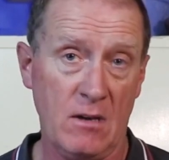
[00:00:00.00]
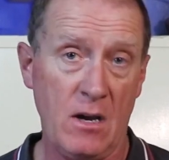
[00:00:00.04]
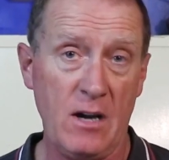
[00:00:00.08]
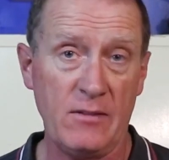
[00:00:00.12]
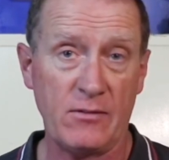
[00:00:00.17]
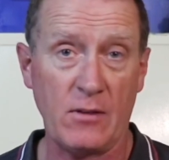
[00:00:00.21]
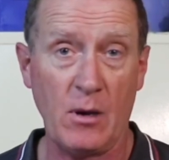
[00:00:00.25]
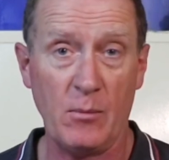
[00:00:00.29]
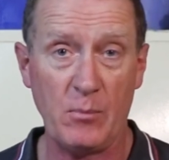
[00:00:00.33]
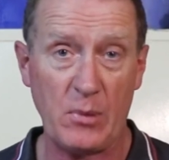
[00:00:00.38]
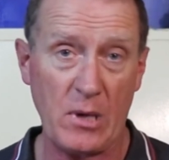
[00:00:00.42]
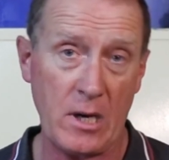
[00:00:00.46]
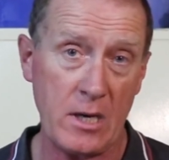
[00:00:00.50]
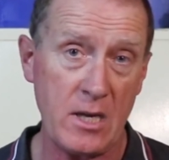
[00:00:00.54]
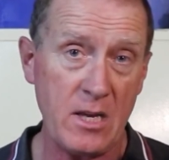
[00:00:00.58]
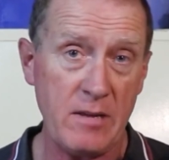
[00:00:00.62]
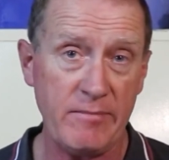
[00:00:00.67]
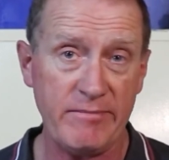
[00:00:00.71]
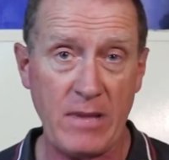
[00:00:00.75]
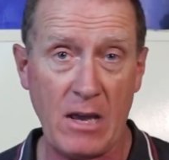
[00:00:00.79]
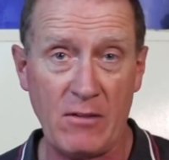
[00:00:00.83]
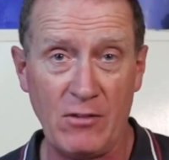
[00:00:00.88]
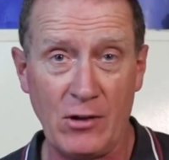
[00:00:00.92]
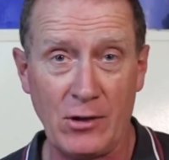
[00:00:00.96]
I've got plenty.
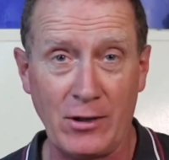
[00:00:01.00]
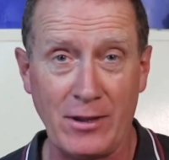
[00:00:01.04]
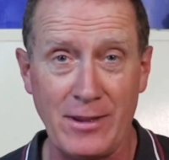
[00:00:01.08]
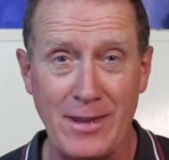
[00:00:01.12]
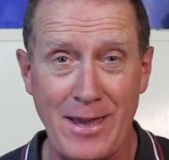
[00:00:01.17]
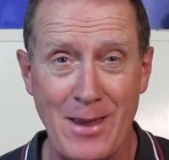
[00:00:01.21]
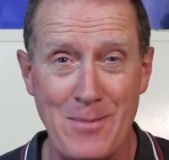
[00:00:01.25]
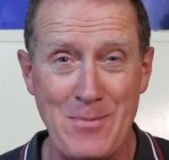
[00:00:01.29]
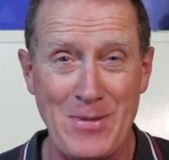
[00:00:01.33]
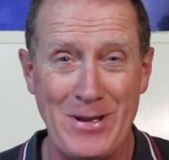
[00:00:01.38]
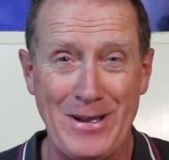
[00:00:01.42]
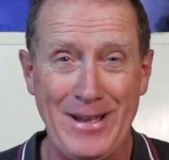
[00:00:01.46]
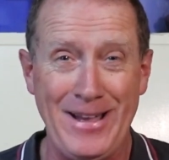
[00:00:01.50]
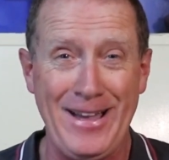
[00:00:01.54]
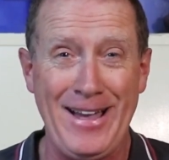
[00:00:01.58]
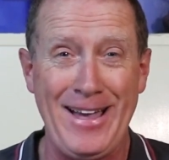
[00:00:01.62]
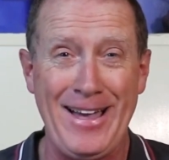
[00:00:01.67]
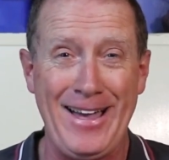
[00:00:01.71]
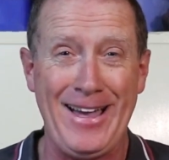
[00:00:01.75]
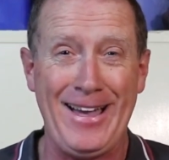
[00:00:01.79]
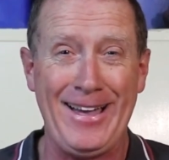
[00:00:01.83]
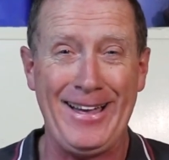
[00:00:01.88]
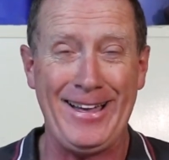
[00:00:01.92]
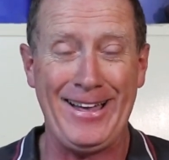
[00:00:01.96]
Have a look at
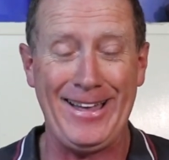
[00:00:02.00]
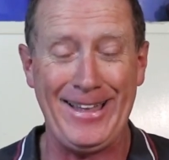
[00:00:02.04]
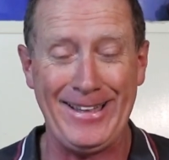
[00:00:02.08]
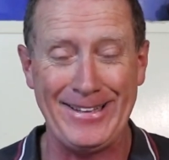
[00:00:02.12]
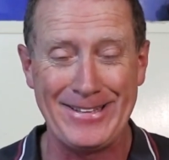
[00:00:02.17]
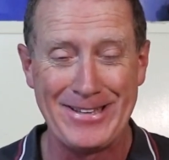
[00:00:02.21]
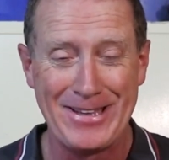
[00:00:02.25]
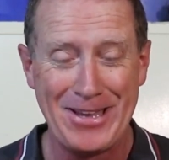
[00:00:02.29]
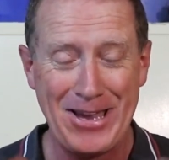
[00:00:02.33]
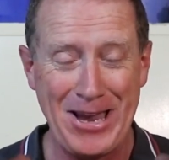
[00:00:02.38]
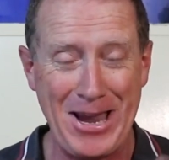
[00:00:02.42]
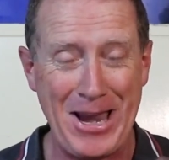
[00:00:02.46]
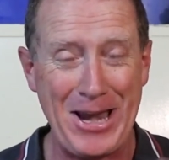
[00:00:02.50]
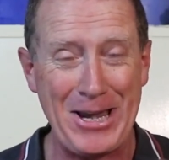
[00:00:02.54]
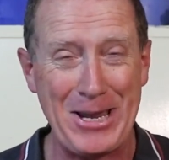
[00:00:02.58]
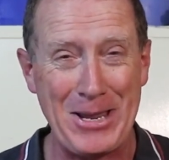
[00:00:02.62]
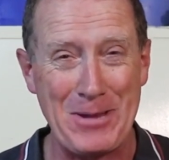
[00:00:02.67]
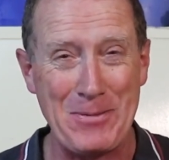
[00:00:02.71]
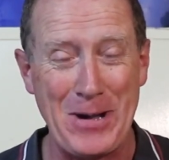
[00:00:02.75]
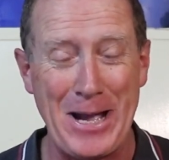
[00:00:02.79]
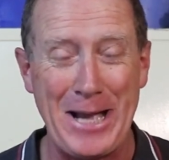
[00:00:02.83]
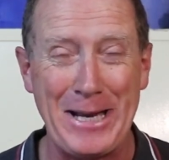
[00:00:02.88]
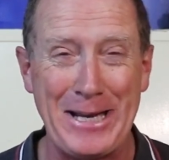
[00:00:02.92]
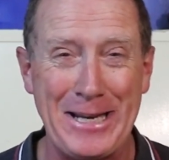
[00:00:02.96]
them.
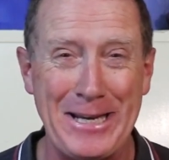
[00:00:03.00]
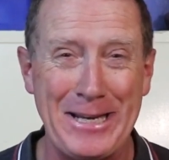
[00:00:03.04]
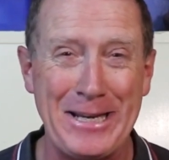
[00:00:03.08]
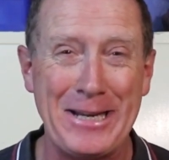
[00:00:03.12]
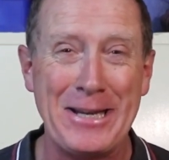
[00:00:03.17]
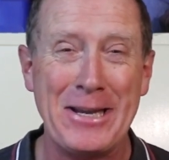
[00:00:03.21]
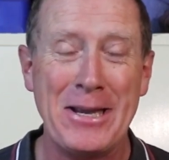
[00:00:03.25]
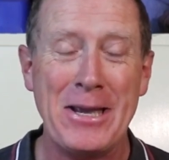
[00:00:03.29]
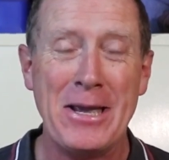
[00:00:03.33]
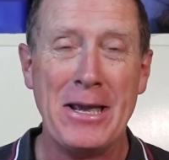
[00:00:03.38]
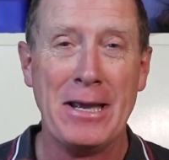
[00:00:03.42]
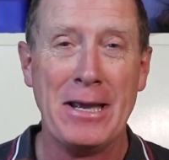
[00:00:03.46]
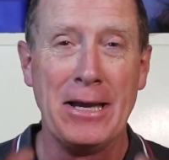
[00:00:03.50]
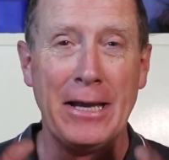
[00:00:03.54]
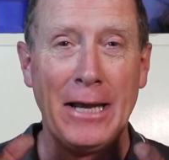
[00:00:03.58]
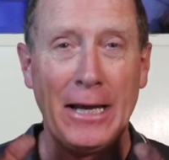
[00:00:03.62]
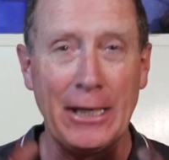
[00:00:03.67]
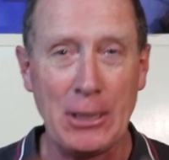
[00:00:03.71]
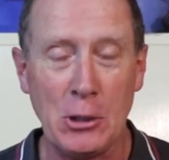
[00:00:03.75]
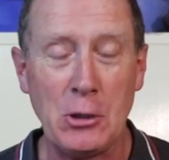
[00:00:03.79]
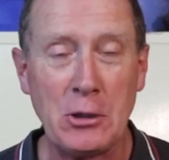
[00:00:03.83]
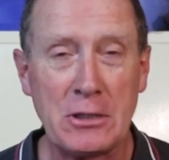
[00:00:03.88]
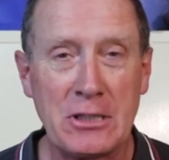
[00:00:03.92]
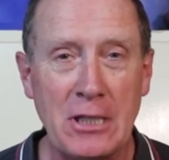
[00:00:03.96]
Anyway,
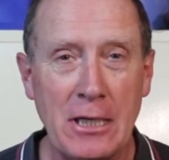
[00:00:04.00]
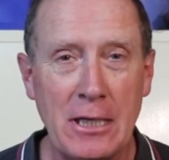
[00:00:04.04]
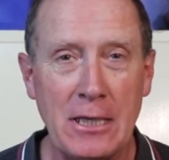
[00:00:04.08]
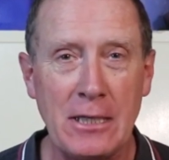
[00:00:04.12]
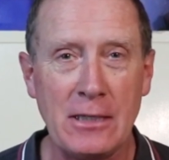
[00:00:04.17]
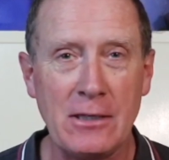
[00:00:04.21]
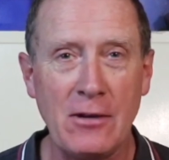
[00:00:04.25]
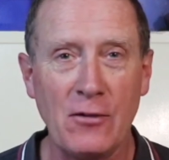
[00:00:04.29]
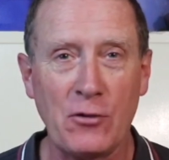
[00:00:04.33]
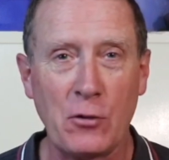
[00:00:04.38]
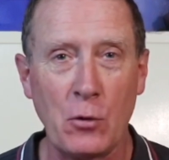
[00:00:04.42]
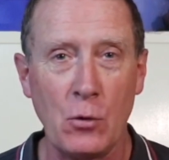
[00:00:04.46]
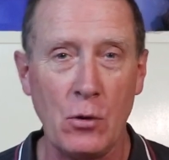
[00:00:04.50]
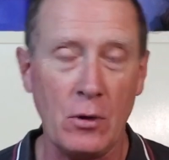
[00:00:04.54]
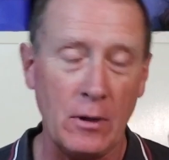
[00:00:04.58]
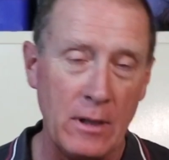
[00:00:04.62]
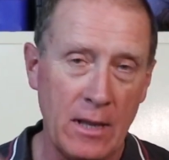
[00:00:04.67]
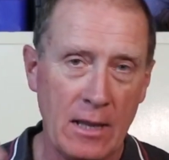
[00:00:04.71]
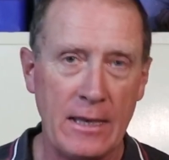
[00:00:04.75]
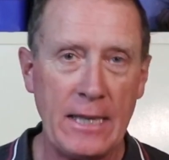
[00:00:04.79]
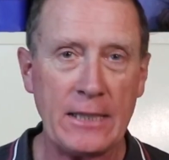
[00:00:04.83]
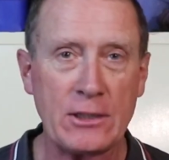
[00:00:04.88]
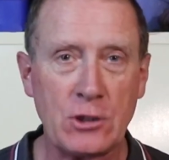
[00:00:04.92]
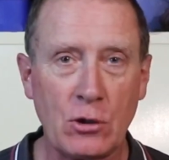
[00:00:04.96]
you looked at it and you
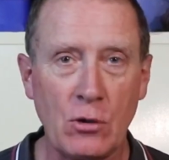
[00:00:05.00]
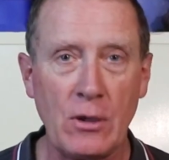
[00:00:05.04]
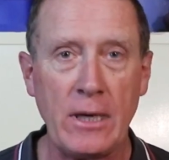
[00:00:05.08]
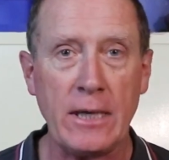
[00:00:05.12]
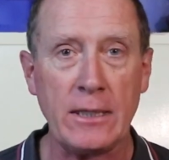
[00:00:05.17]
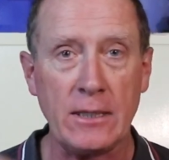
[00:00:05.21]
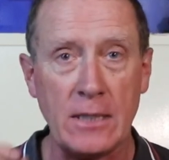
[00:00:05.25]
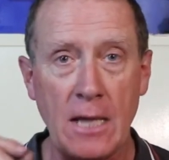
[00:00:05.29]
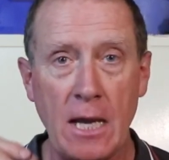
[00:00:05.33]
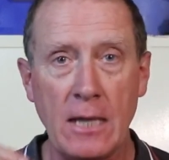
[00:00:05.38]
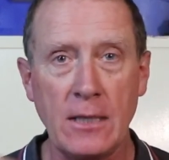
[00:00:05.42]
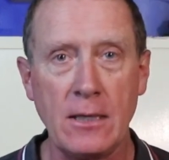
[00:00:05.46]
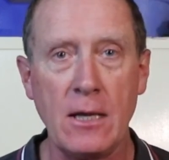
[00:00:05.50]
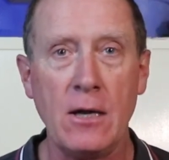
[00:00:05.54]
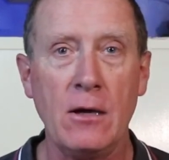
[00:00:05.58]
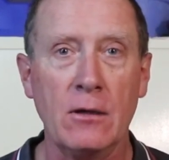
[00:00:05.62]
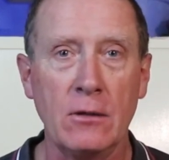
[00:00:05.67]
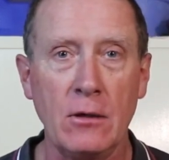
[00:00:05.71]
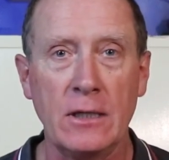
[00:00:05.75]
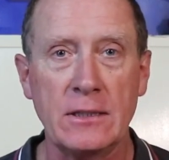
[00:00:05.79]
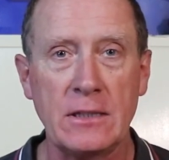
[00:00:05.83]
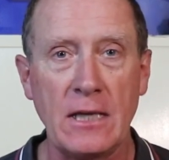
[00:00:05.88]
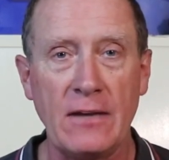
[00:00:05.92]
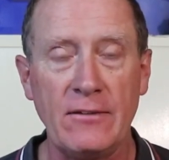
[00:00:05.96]
thought, that's great. Yeah, I'd
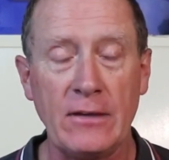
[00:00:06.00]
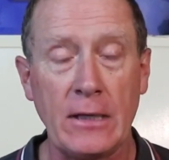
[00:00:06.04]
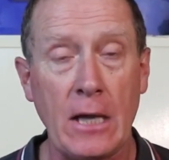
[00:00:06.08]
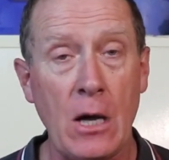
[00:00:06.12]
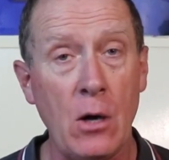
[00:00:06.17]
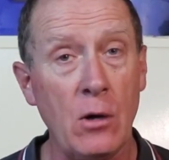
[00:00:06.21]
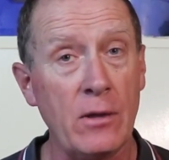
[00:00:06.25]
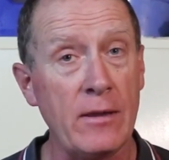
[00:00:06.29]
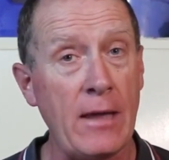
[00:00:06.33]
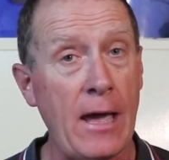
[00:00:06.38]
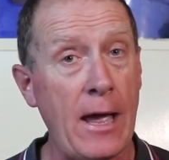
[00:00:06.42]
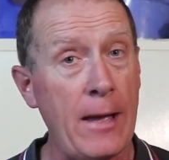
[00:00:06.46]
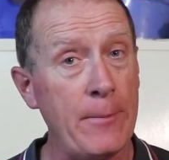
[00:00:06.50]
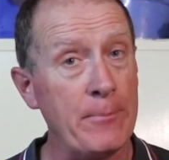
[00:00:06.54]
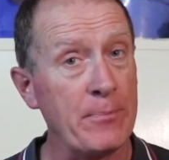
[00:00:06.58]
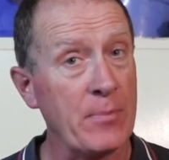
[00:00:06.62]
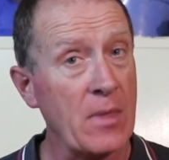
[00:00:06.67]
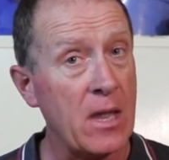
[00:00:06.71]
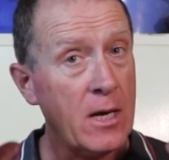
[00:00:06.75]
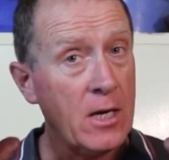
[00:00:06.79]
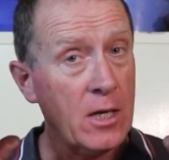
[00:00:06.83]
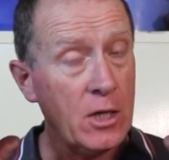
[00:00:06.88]
like to have a go at that.